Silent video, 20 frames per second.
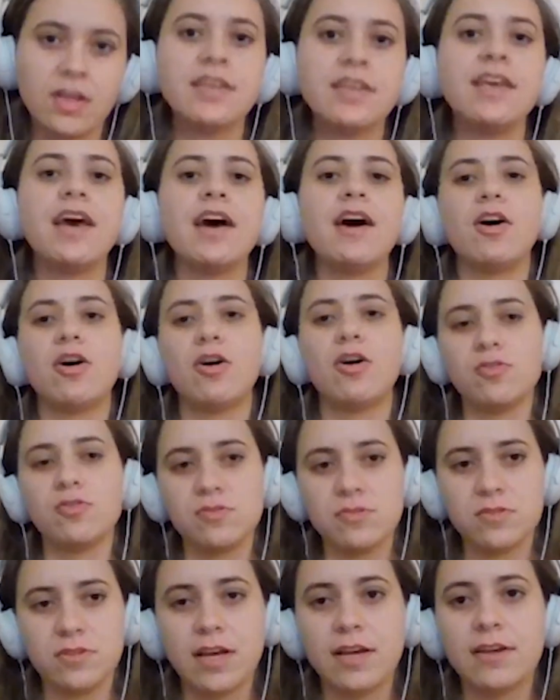Yeah, all
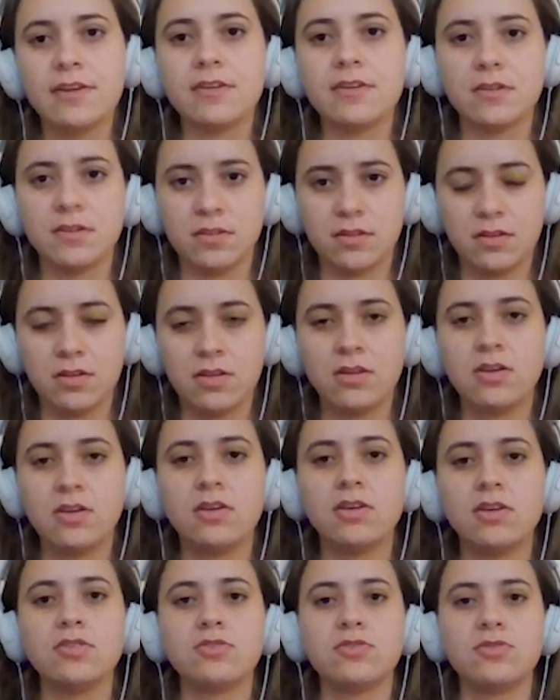online.
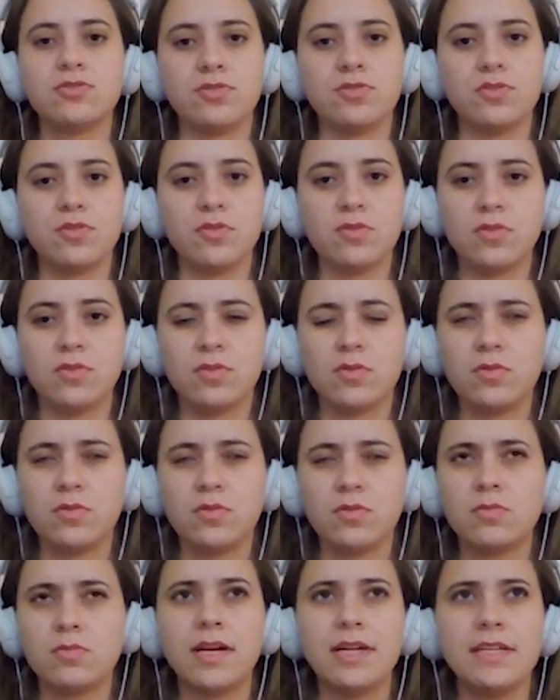
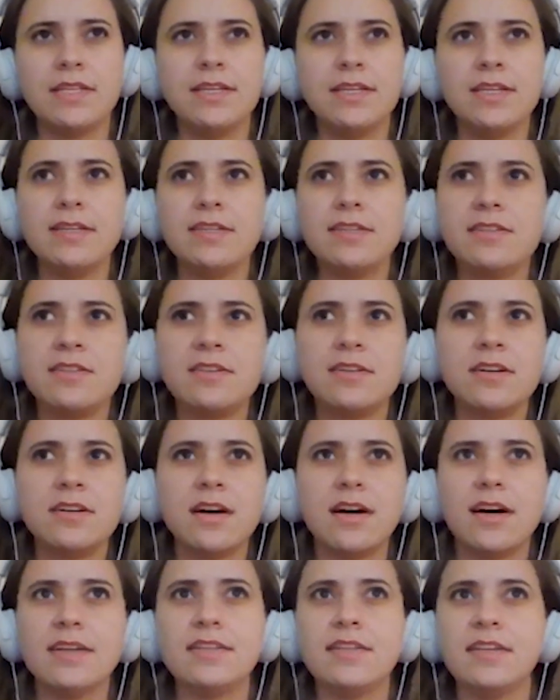So I did,
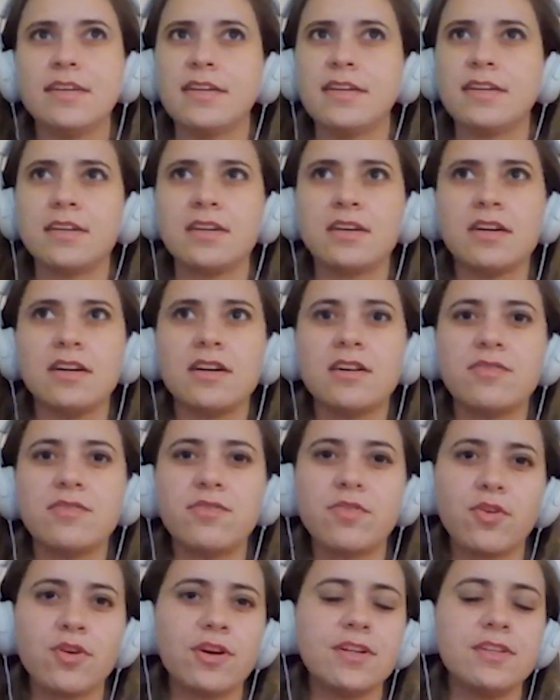I think, 4
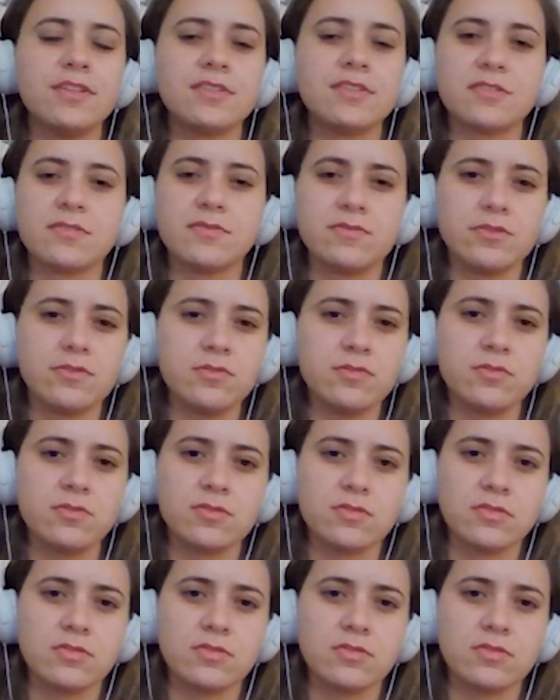interviews.